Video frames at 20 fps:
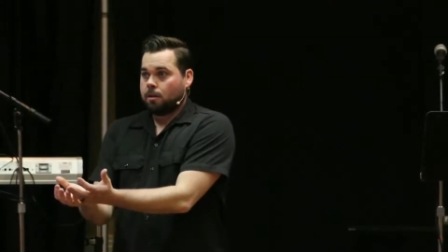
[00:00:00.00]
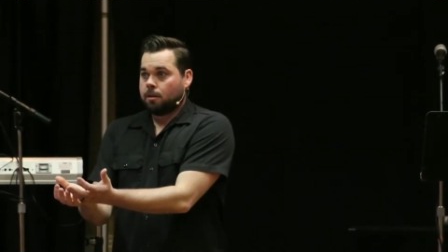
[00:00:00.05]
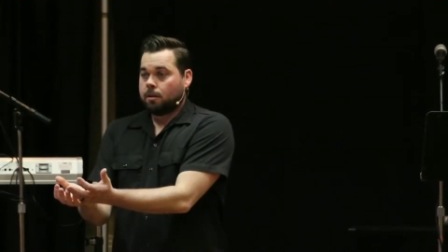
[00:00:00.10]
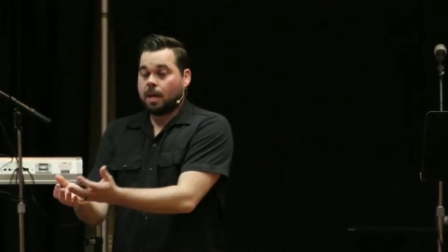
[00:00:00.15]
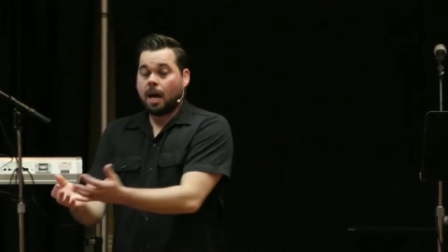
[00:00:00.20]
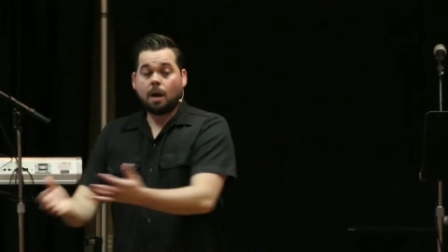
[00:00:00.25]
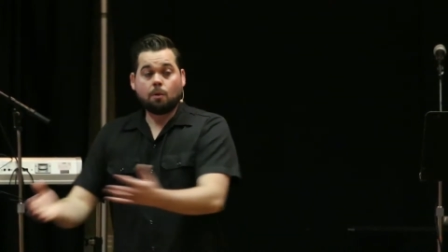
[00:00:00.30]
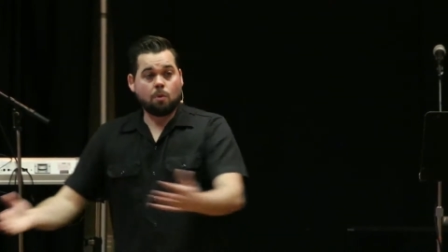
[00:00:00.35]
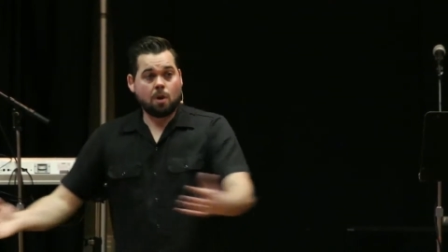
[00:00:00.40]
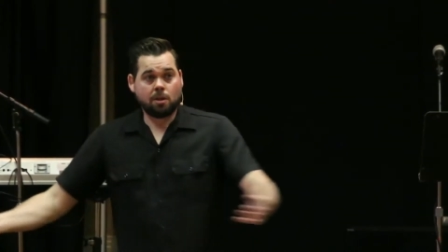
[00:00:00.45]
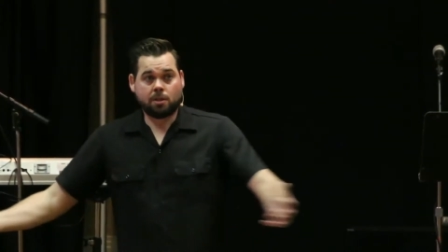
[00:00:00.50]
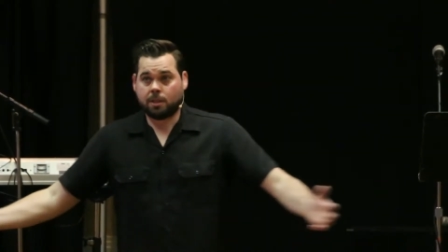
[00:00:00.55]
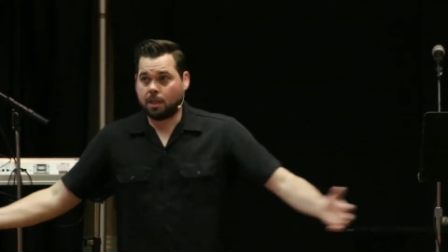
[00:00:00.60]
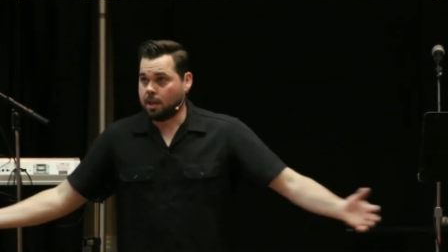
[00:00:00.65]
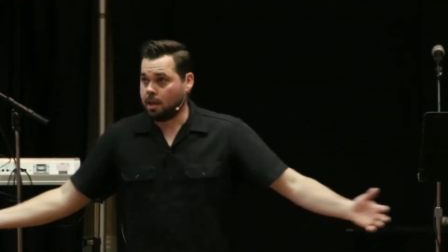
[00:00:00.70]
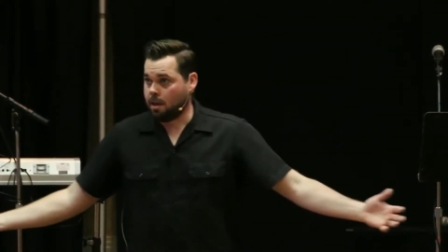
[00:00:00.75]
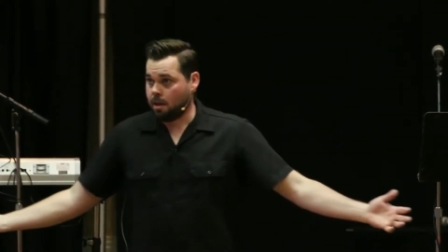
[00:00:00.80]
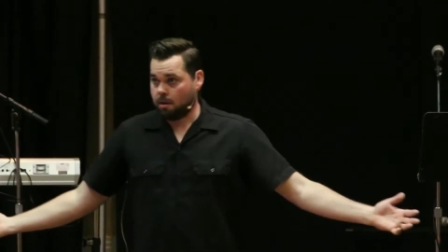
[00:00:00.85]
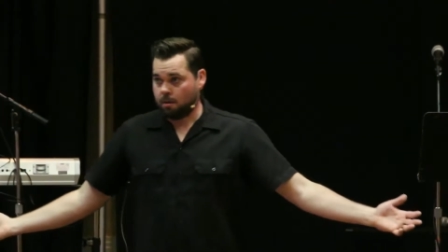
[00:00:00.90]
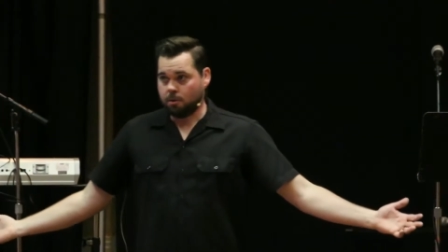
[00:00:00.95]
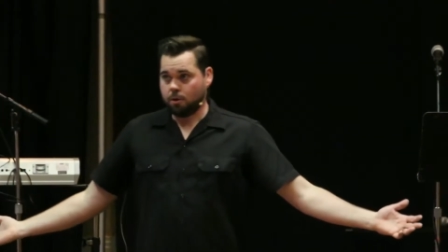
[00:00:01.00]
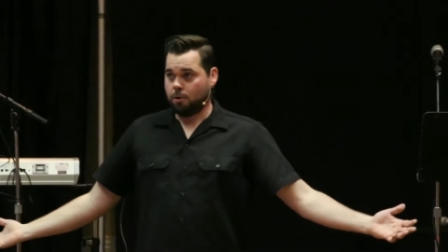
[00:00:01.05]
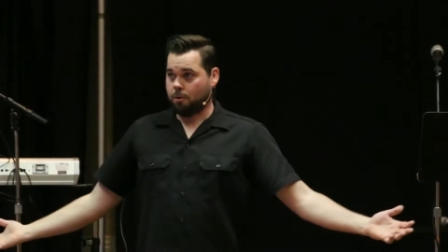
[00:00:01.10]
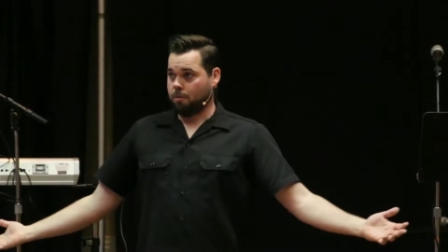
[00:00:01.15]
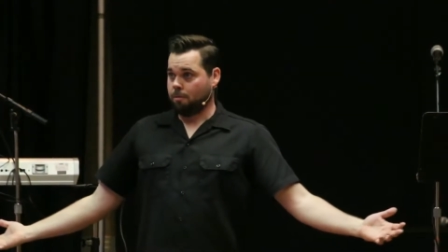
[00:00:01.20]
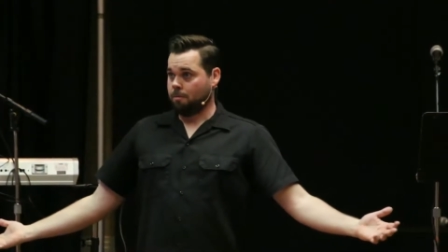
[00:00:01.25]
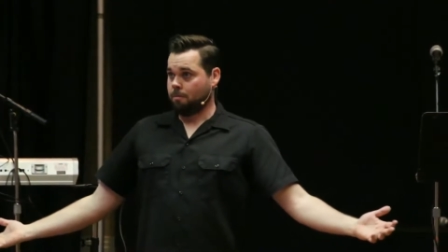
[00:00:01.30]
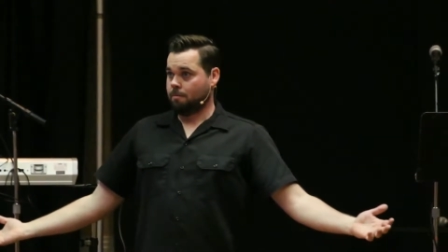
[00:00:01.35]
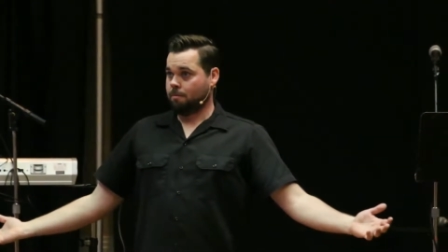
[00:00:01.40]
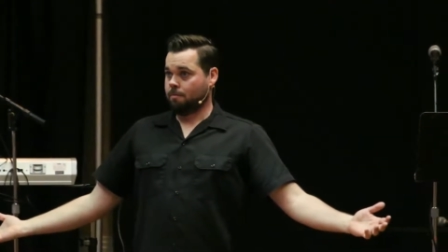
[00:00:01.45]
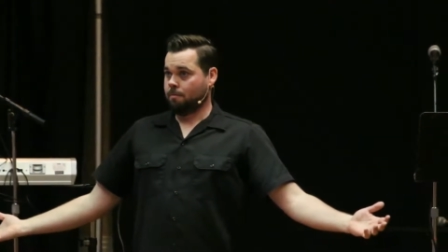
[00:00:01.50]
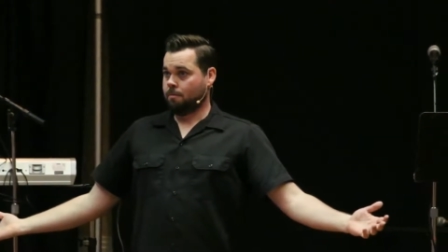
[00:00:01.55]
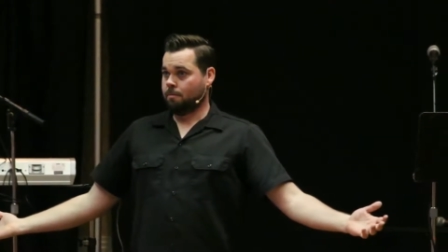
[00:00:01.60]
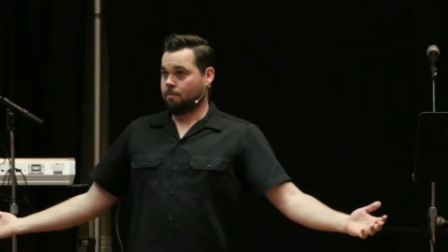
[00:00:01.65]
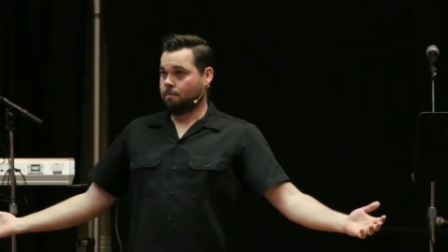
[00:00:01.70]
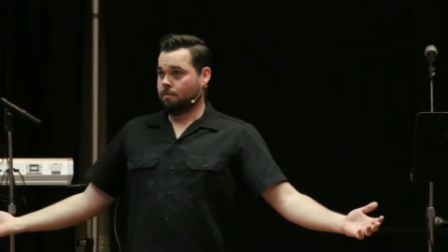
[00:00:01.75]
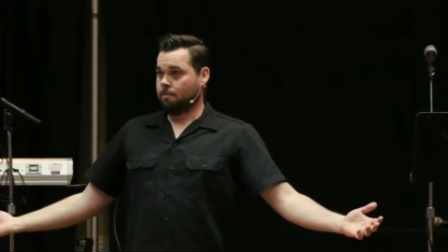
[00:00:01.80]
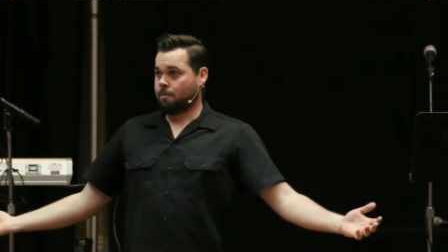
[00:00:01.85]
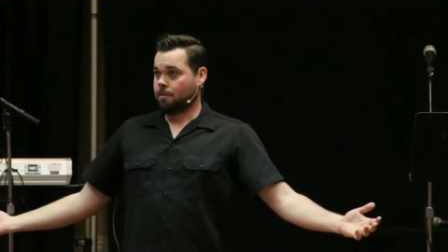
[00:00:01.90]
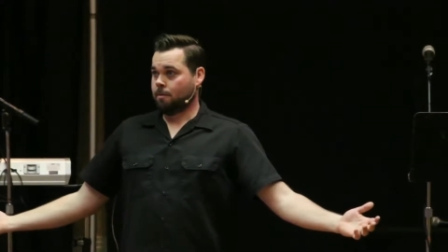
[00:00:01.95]
God wants to heal you,
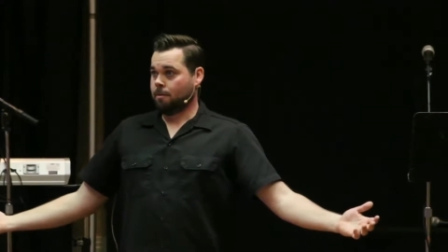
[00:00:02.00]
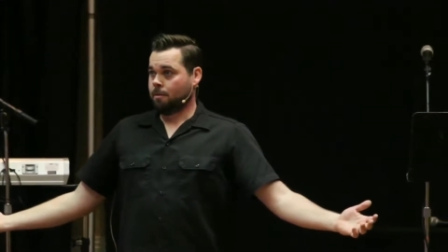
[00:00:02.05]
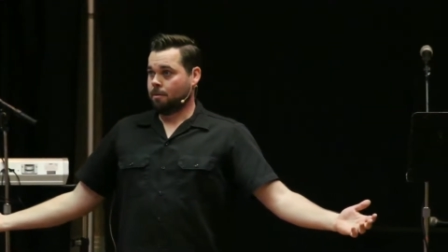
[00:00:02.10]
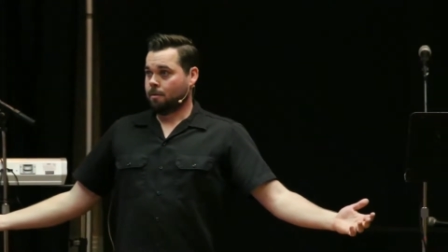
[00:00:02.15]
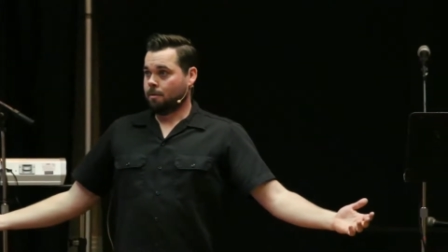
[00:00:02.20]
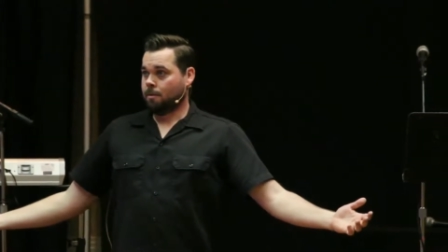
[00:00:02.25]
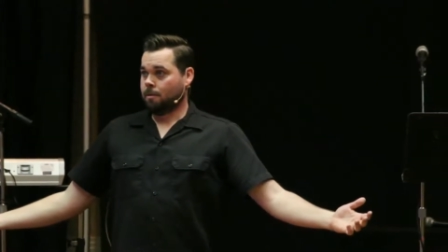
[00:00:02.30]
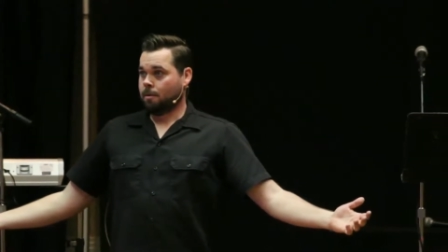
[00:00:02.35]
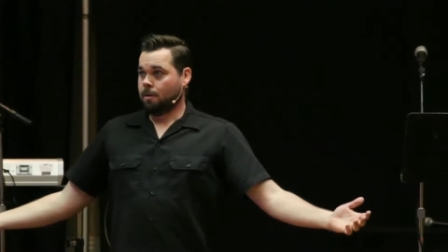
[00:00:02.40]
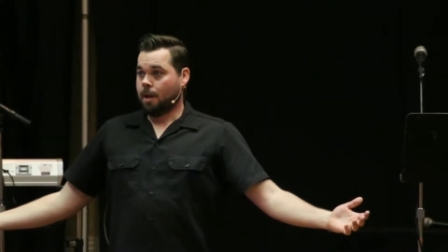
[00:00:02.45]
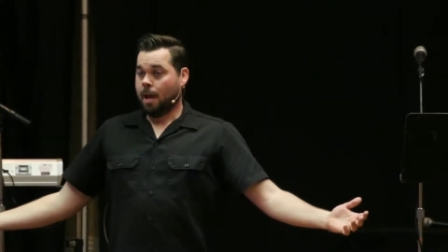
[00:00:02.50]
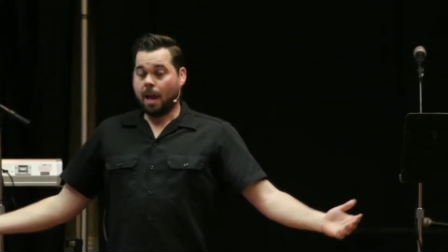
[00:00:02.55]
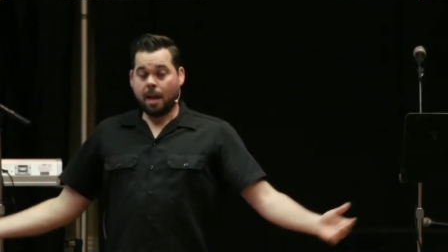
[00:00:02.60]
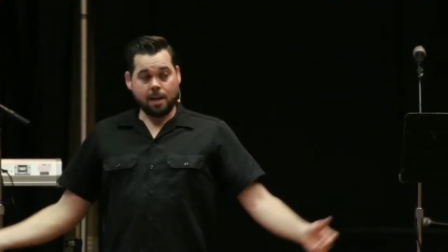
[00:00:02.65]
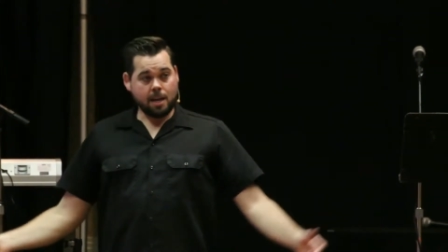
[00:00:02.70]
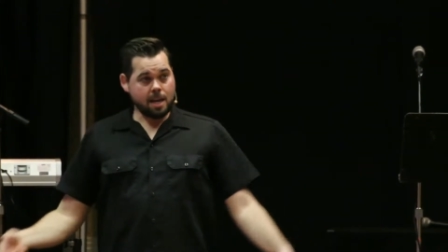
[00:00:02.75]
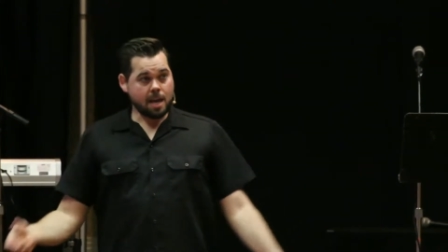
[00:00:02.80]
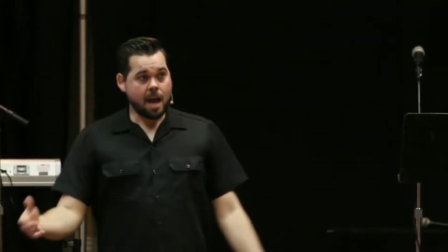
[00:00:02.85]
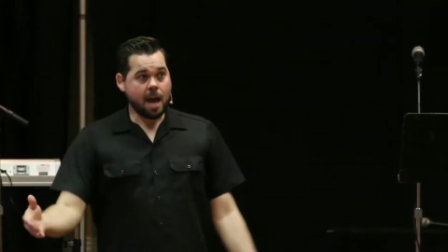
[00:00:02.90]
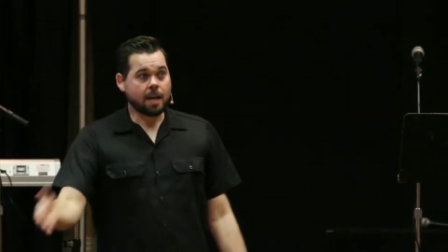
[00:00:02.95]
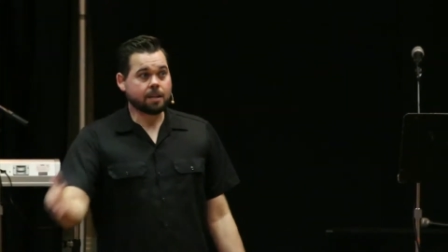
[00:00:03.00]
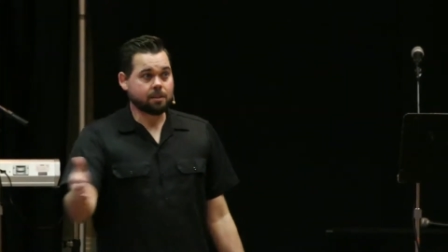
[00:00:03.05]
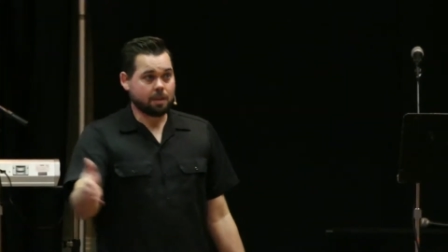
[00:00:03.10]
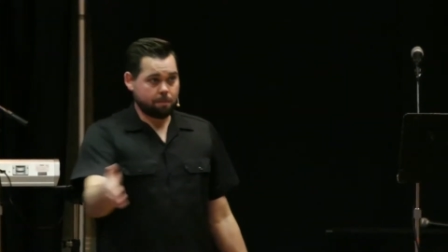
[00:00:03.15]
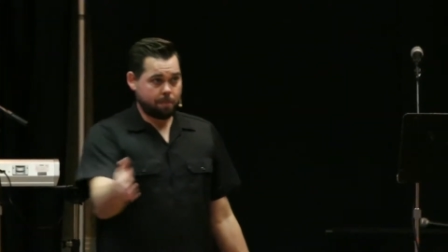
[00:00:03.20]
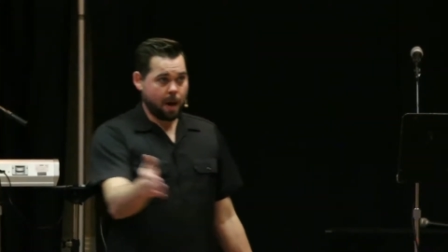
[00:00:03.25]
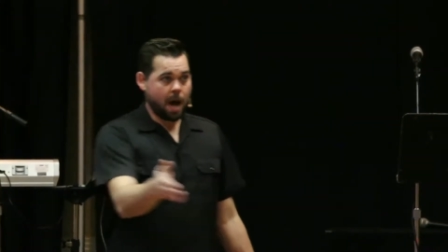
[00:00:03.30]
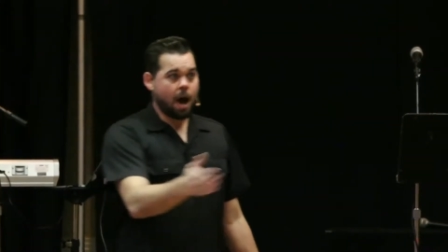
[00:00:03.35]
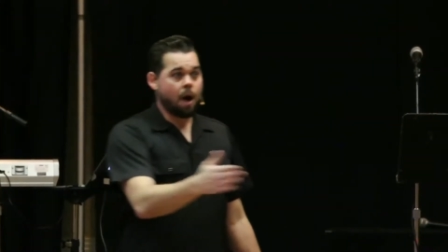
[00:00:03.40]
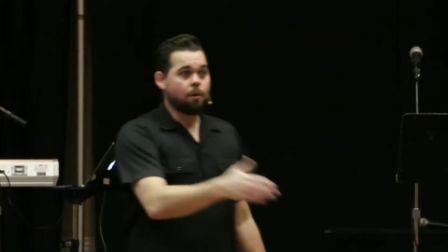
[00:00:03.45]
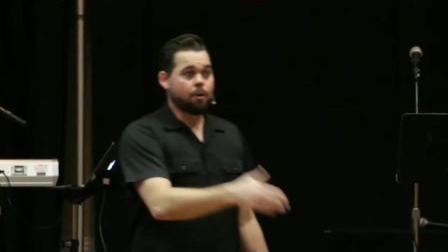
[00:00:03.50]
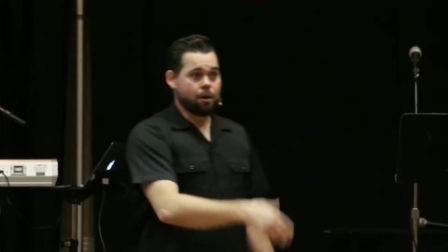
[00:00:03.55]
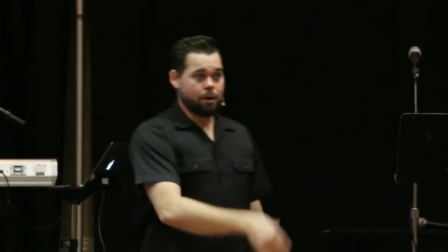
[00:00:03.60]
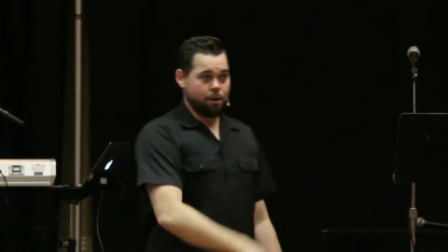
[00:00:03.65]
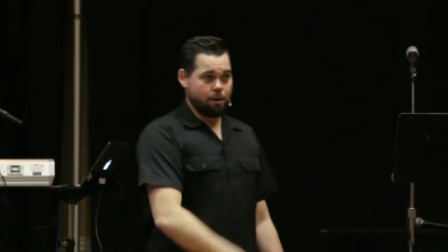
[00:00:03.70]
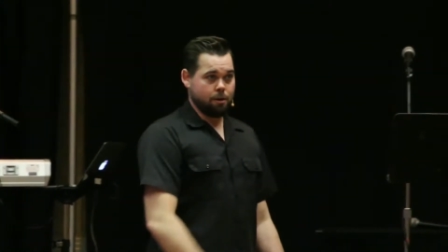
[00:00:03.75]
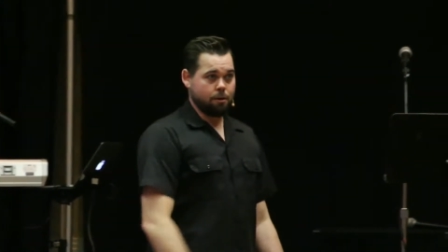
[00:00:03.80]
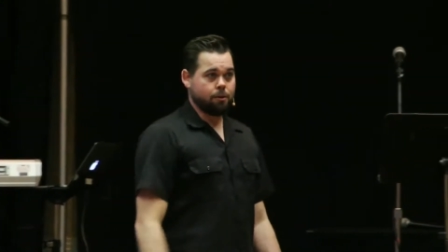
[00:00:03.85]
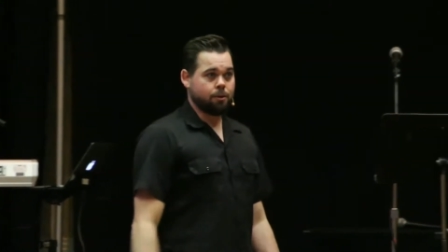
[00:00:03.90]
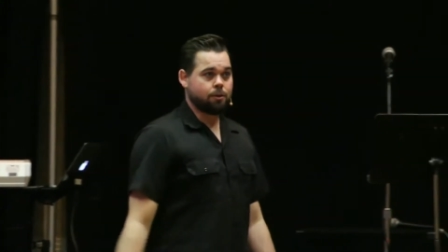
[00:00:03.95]
and He has the power
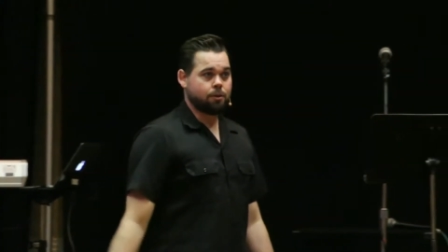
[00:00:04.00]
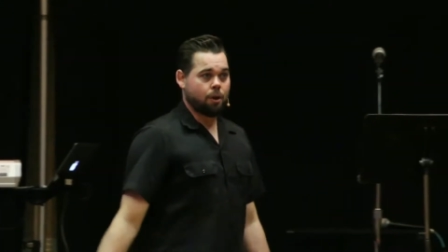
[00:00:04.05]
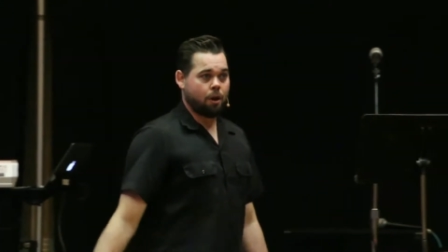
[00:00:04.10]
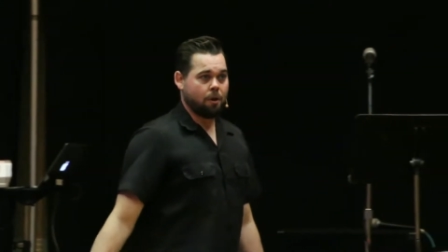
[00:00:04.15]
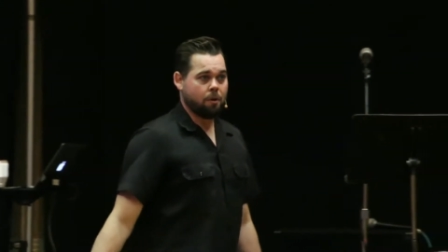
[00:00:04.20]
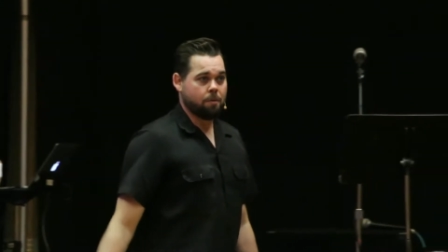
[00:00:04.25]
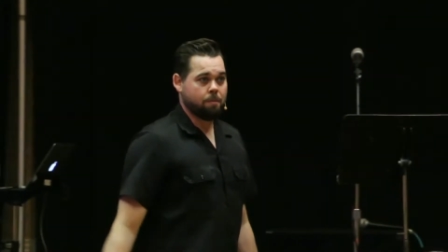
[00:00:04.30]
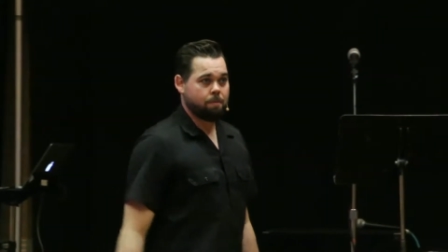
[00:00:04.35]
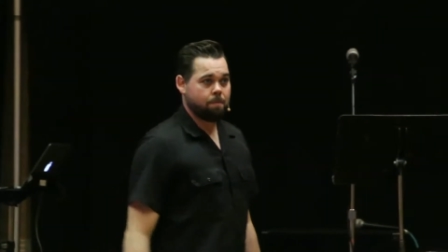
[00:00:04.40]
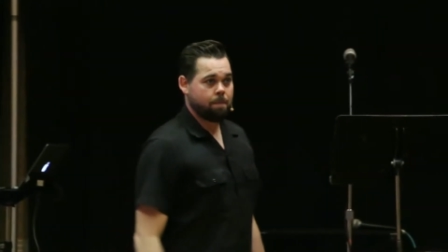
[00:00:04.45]
to do so.